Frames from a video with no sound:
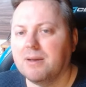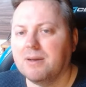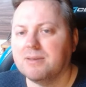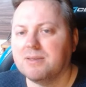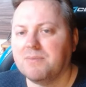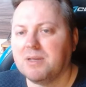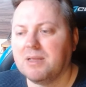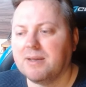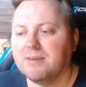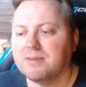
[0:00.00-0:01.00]
something
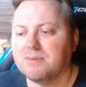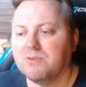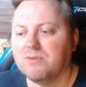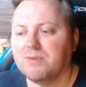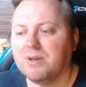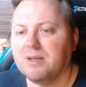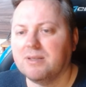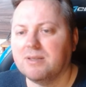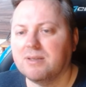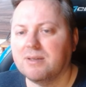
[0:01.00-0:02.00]
like this move,
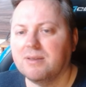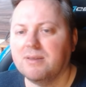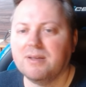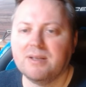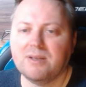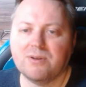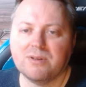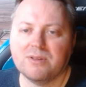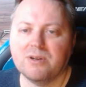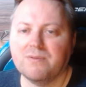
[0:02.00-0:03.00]
and then you
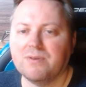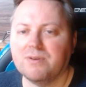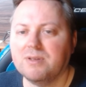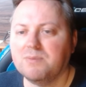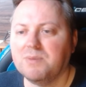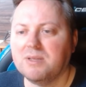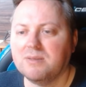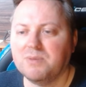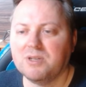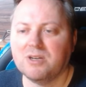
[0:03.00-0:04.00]
could go for this, but
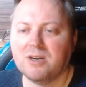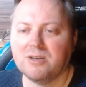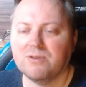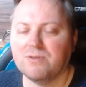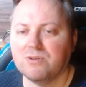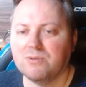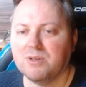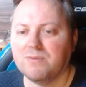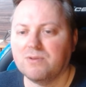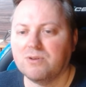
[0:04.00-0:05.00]
it's much harder to
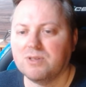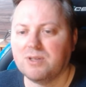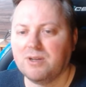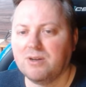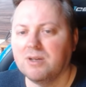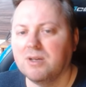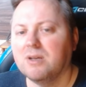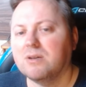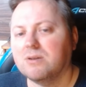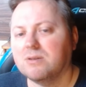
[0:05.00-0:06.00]
win, of course, here,
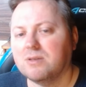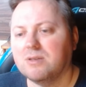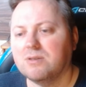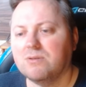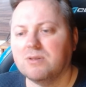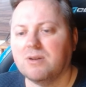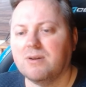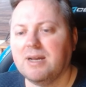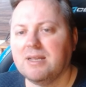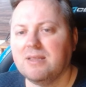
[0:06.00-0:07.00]
because his rooks are
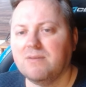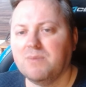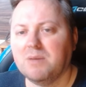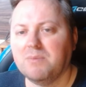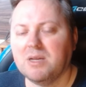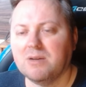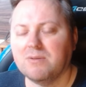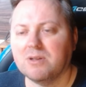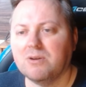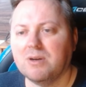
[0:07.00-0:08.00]
active. Maybe he
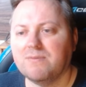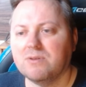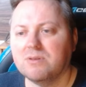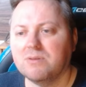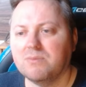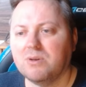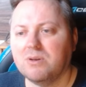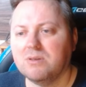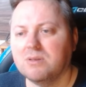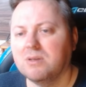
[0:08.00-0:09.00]
will go after some
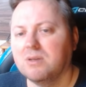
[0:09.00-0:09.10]
pawns,